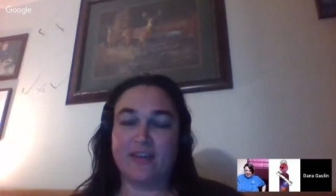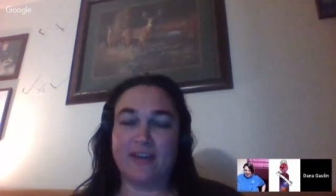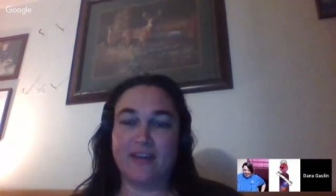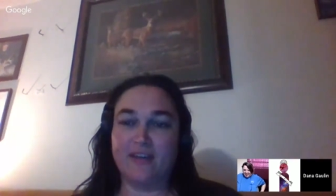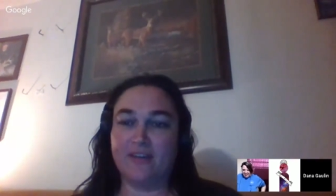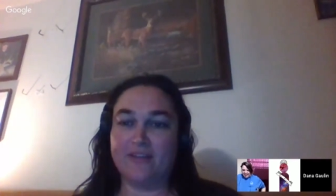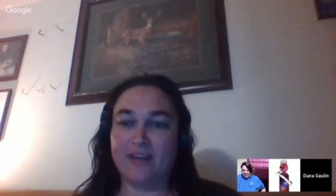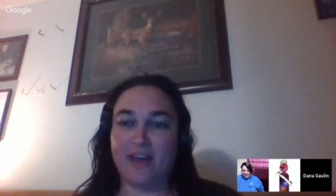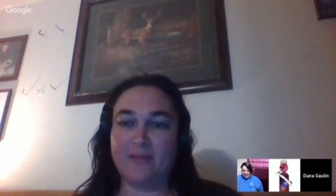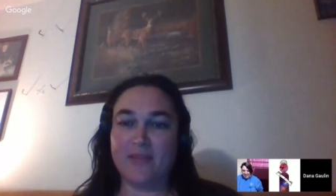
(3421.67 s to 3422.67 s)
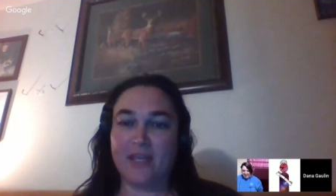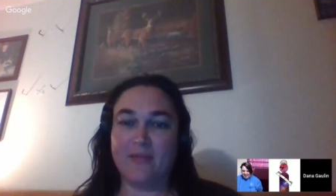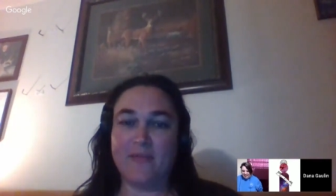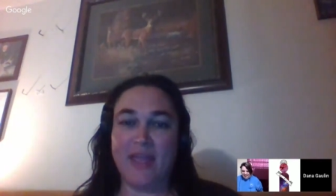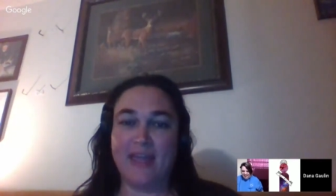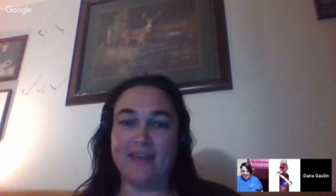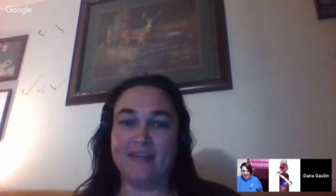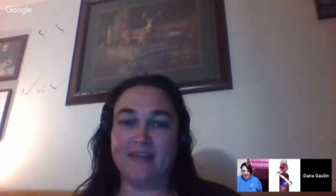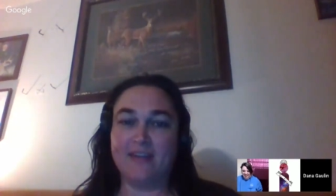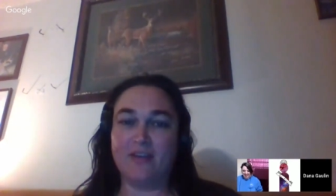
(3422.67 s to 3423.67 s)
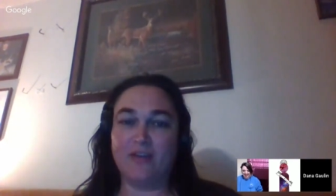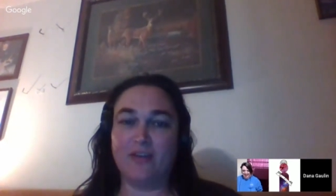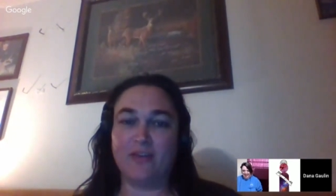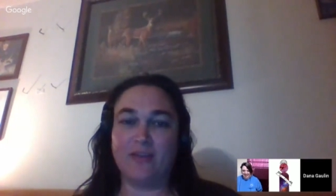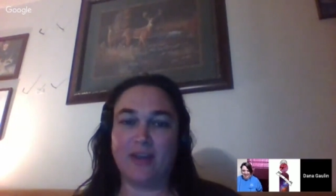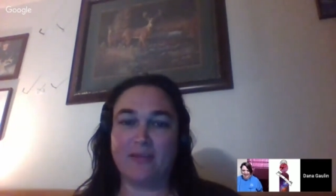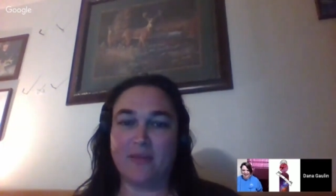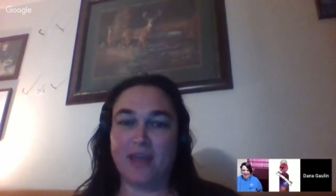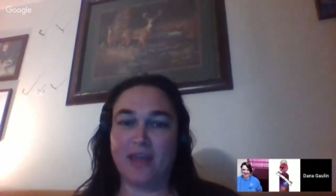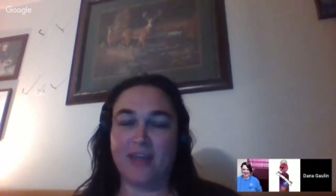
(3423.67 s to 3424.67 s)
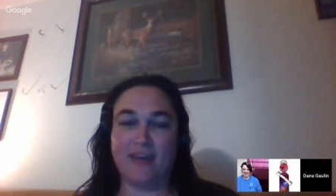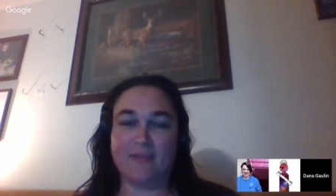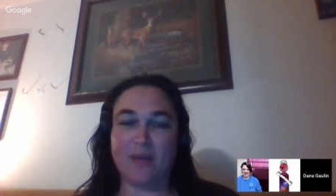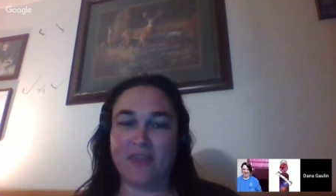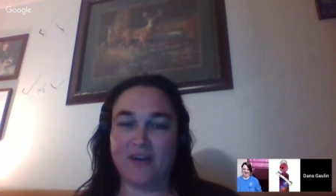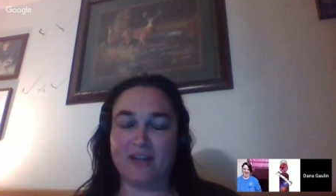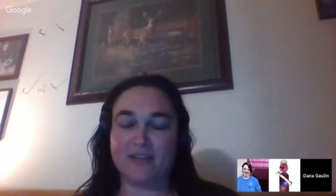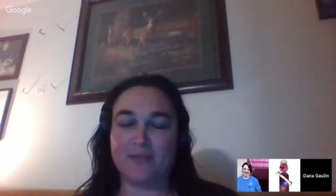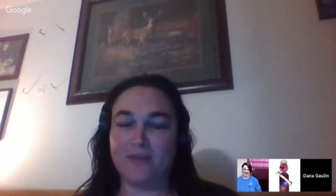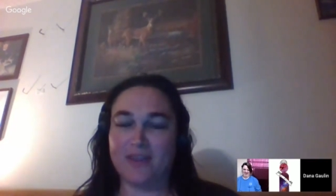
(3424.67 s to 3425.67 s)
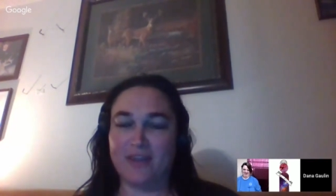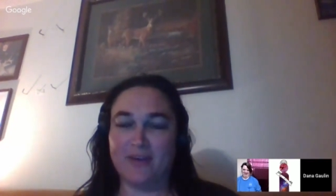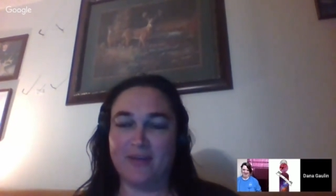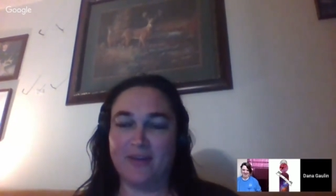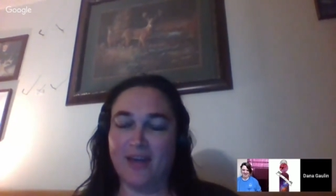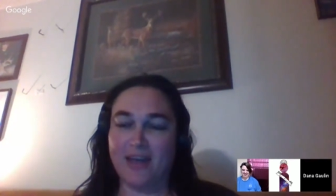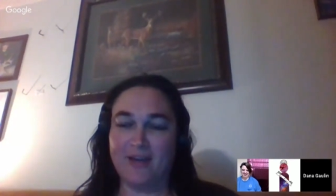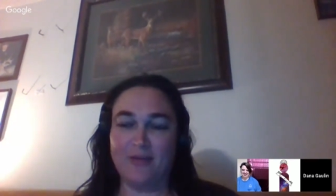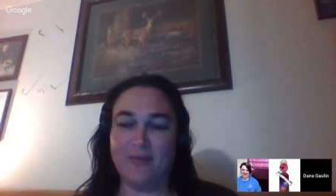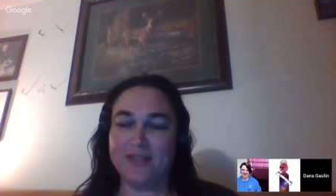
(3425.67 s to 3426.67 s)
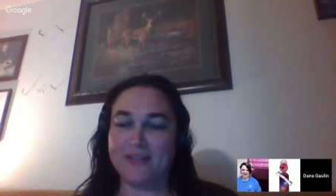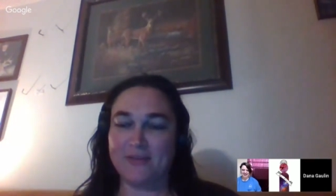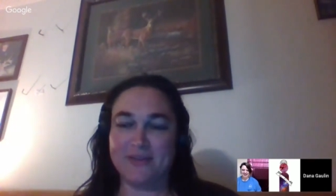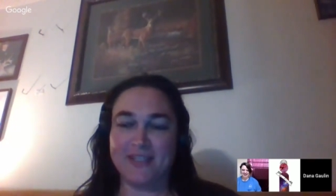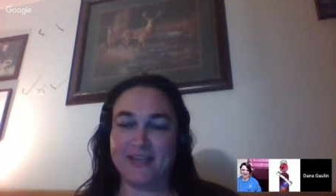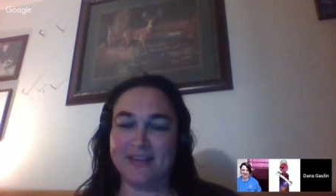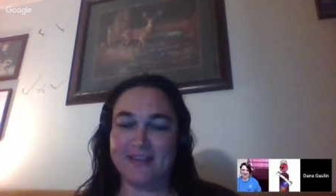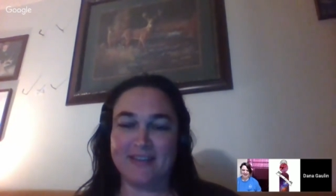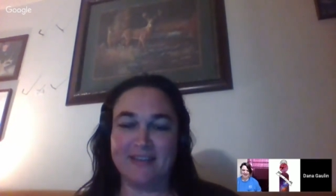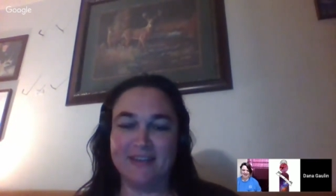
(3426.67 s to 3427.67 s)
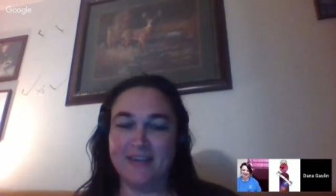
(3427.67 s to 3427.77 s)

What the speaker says: I know. I'm like, man, Nicole, my thoughts are with you. I don't miss those days.